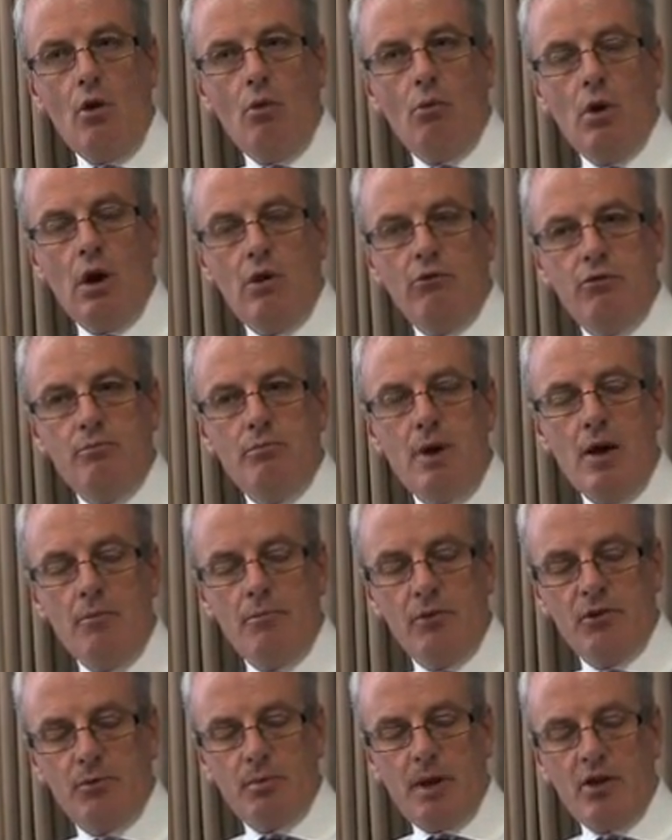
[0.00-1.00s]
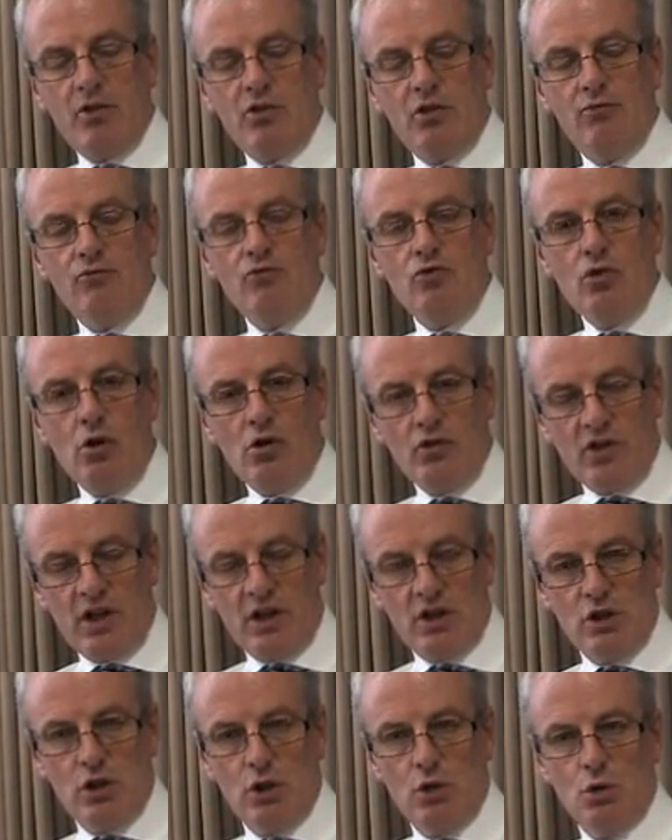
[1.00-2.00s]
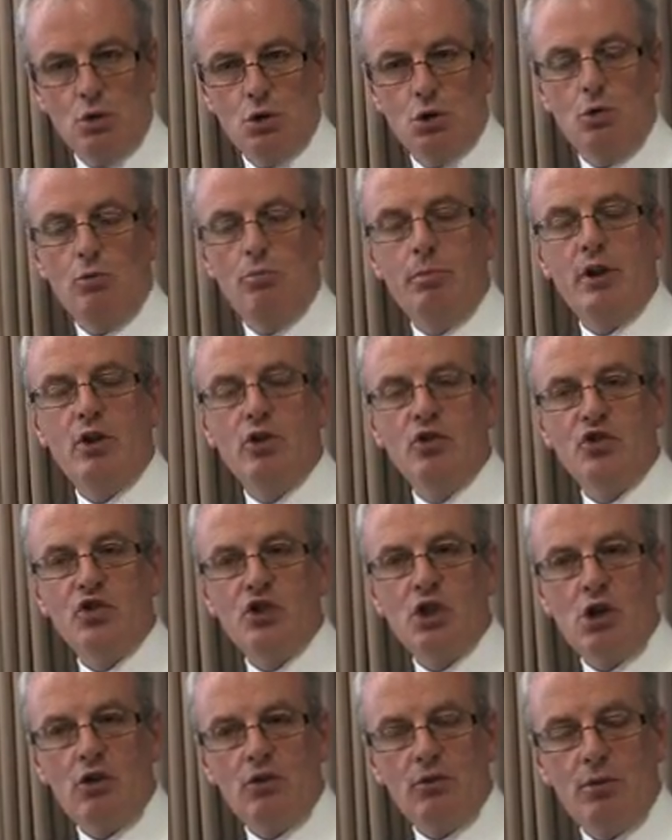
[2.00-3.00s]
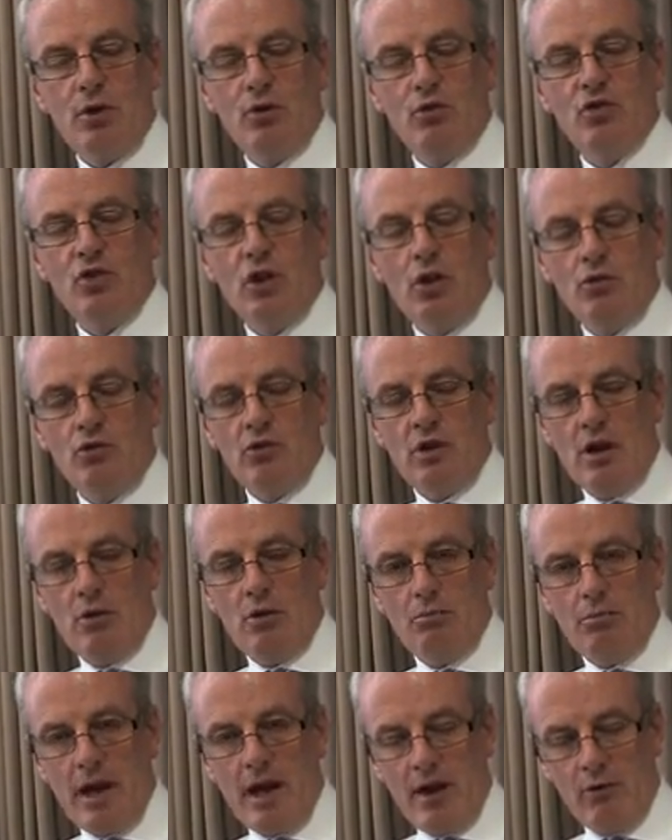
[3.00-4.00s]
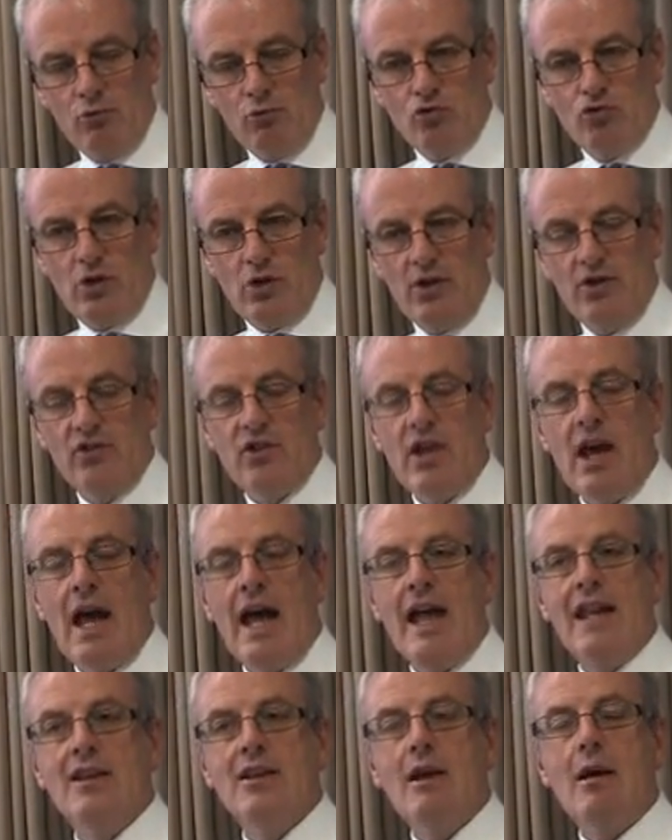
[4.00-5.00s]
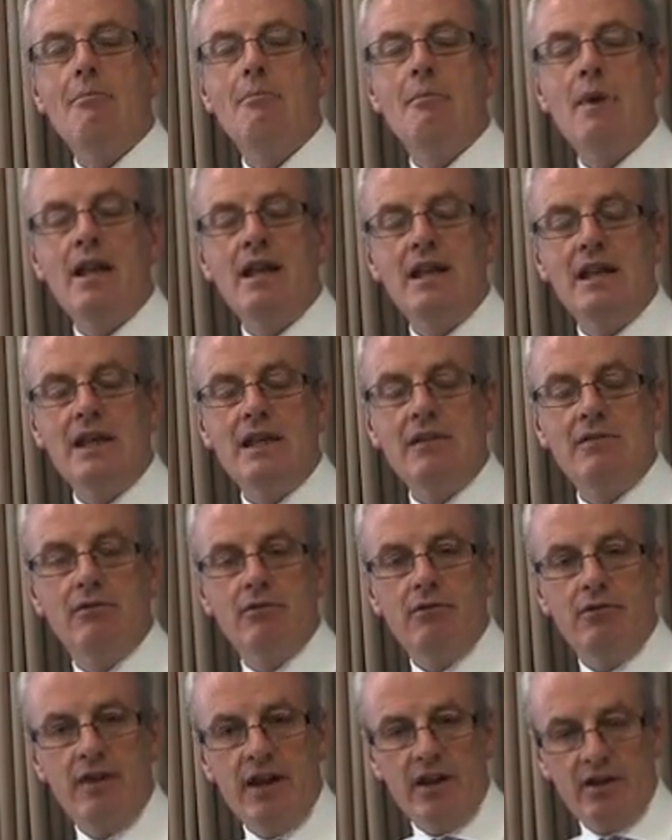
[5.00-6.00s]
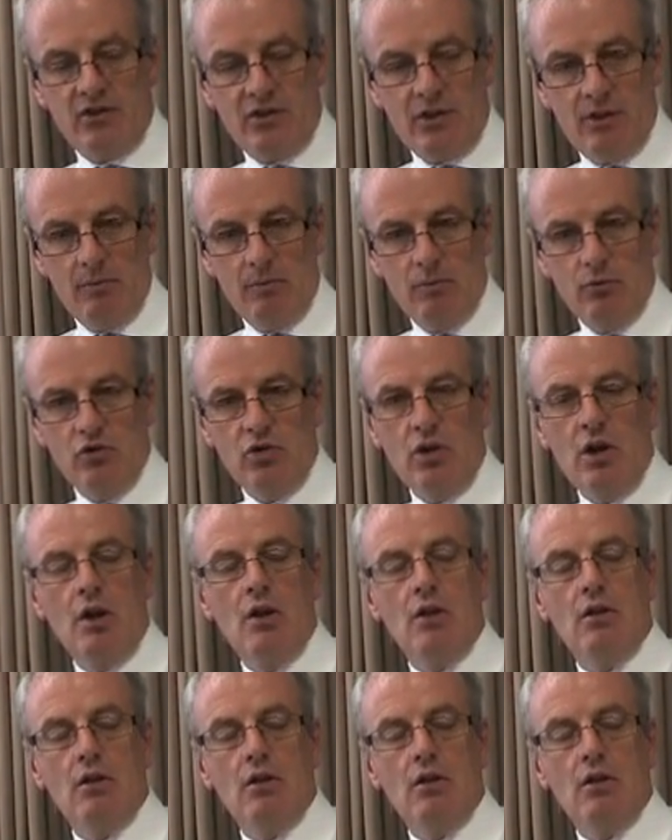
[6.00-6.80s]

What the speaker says: Well, from my perspective, not unusual, because child abuse knows no boundaries, and many victims,